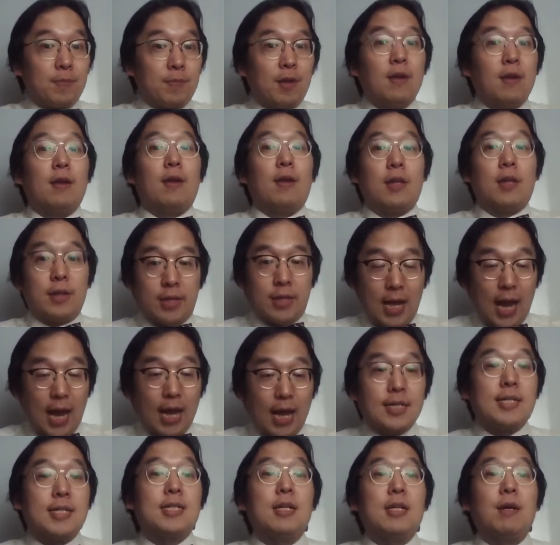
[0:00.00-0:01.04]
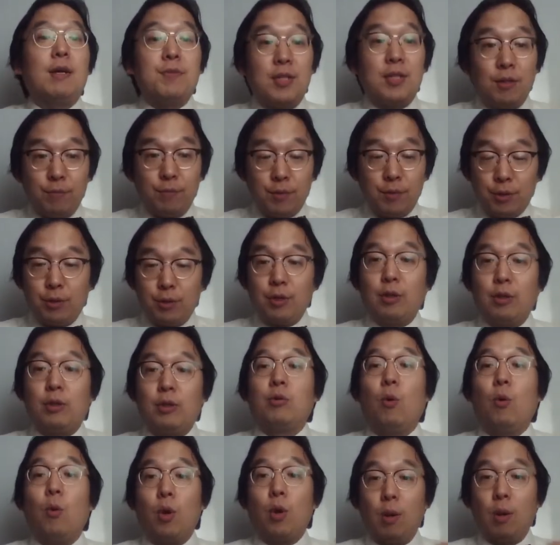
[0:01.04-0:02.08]
that's something we're going to talk
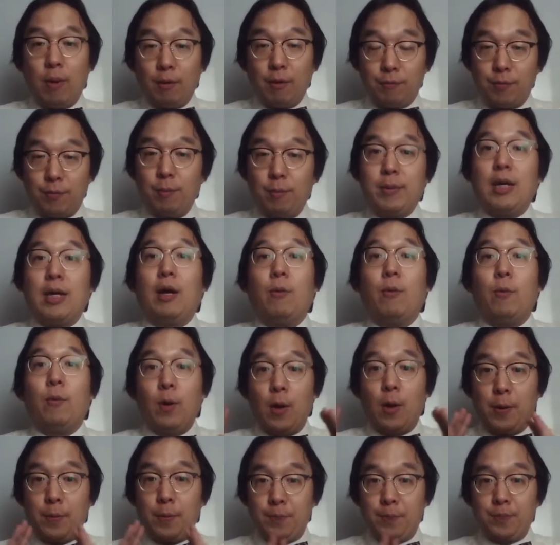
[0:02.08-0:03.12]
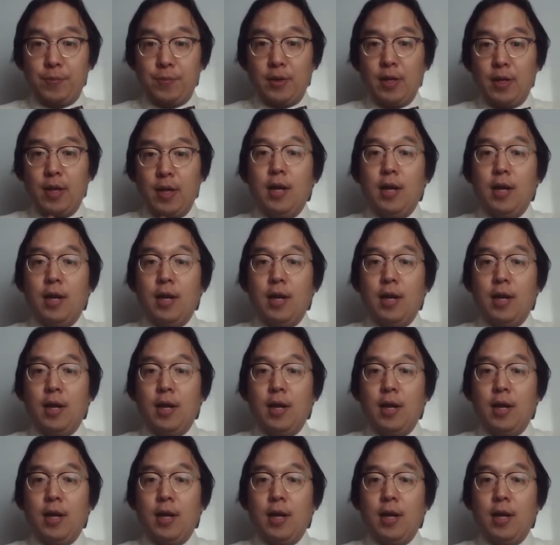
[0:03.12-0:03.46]
about from now on, okay?